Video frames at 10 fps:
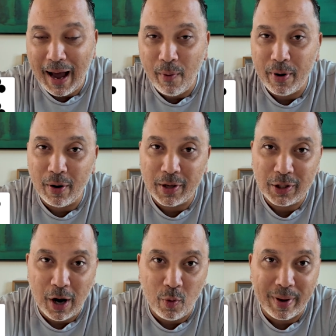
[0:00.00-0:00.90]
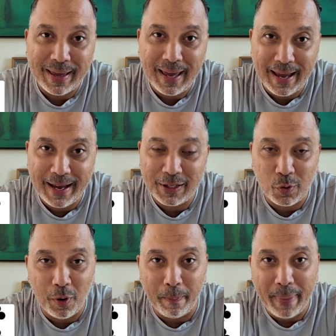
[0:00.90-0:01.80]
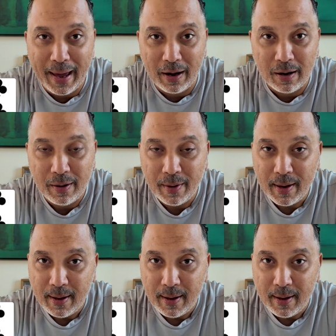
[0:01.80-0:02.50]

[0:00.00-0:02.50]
I would only start with kings or better